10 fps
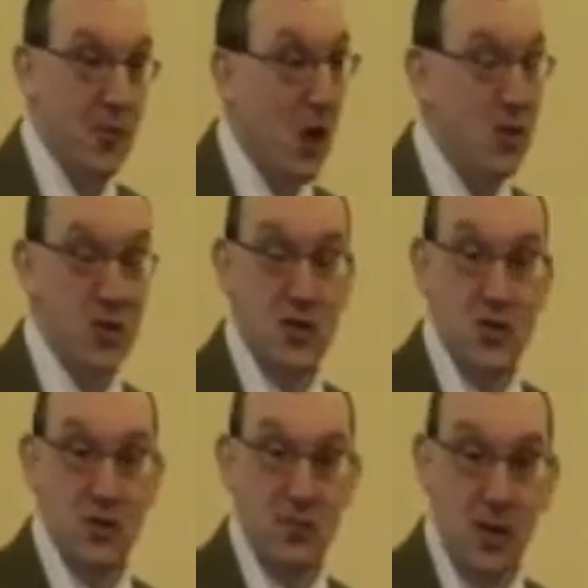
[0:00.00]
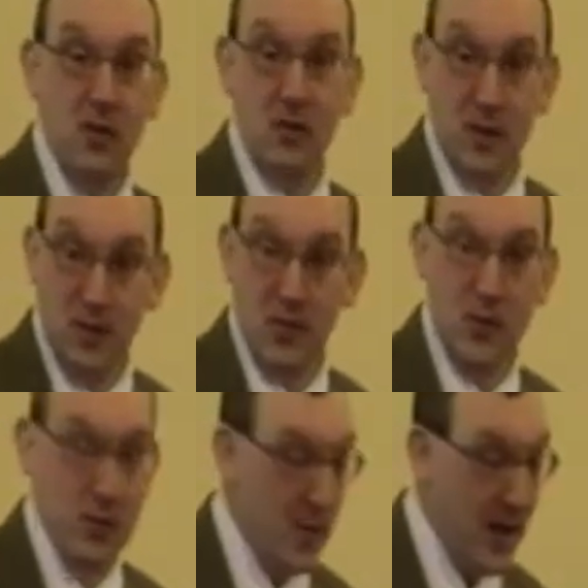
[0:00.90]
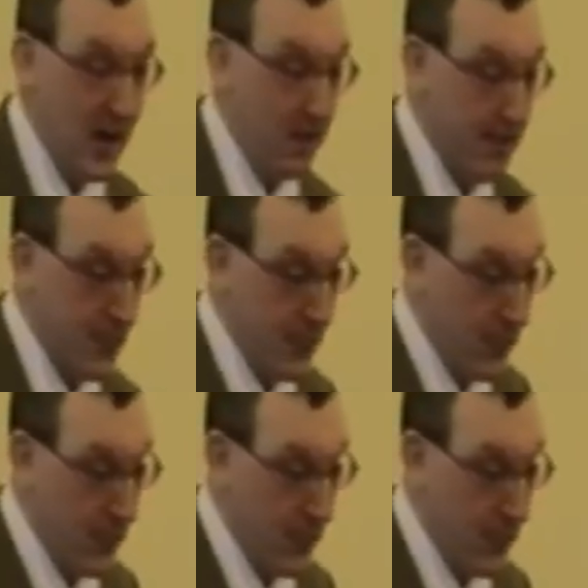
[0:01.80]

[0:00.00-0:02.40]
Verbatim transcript: Nonsense, but it fools men.